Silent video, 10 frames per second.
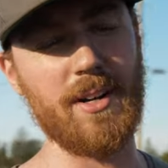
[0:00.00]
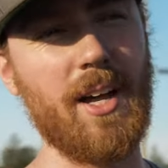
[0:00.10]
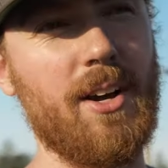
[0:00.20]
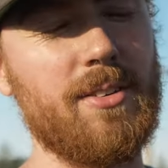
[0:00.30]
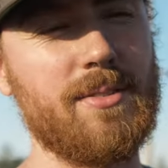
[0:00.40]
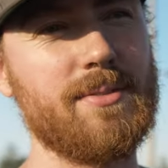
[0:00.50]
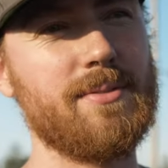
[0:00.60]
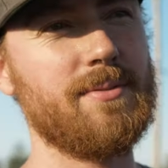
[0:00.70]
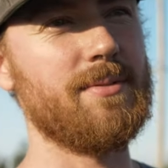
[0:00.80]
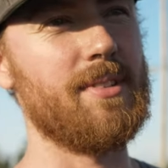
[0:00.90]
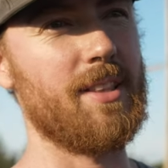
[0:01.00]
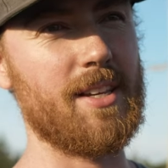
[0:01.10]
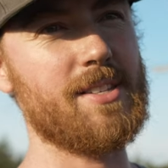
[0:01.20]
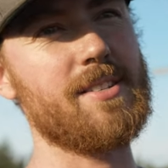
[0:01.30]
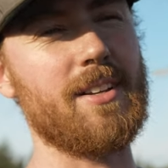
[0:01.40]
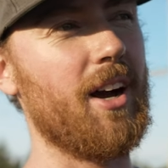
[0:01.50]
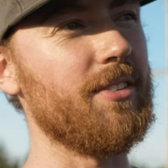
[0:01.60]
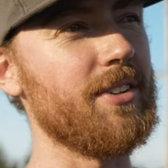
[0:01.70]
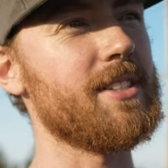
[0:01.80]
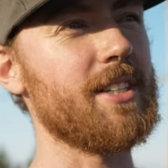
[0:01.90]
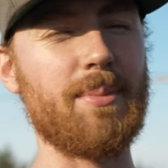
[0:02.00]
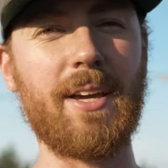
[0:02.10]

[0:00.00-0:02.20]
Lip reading: Now, this obviously